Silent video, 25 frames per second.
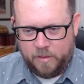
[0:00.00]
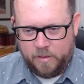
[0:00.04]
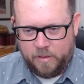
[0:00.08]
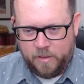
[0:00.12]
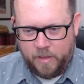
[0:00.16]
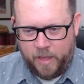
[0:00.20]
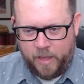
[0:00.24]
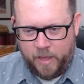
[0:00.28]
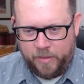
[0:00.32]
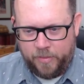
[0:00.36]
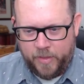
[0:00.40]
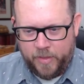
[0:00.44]

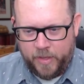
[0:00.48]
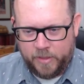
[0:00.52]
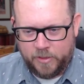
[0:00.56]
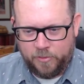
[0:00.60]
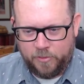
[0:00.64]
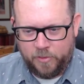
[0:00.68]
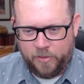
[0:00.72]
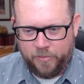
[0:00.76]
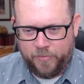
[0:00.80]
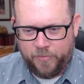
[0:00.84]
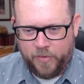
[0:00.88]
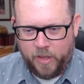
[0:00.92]
Hey, thanks for
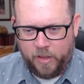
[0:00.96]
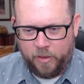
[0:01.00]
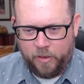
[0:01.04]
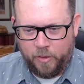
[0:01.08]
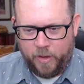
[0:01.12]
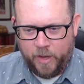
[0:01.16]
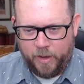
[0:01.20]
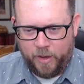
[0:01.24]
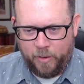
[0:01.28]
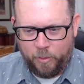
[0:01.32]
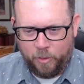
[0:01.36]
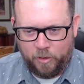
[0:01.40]
the follow,
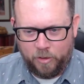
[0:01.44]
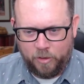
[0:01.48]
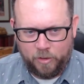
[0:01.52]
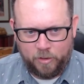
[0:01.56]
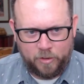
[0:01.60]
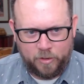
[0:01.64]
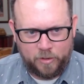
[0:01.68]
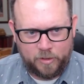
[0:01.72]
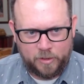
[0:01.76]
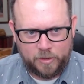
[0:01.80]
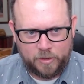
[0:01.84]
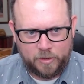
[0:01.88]
Howard.
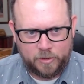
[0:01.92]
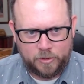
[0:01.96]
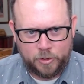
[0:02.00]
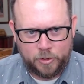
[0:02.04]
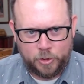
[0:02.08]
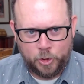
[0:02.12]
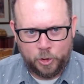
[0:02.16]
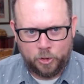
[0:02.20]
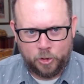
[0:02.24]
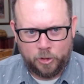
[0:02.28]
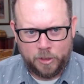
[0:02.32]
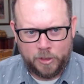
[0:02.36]

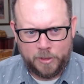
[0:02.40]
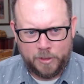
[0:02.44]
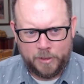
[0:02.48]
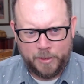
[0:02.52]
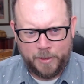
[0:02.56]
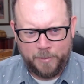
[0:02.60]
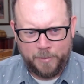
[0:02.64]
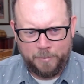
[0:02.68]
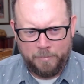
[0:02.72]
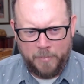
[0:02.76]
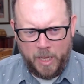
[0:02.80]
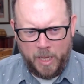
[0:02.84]
You're
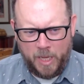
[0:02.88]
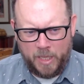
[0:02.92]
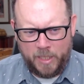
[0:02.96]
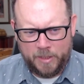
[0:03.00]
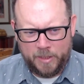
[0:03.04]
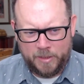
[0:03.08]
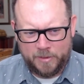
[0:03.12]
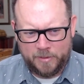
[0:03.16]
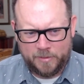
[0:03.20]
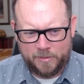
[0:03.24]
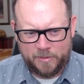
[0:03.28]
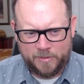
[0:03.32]
mine.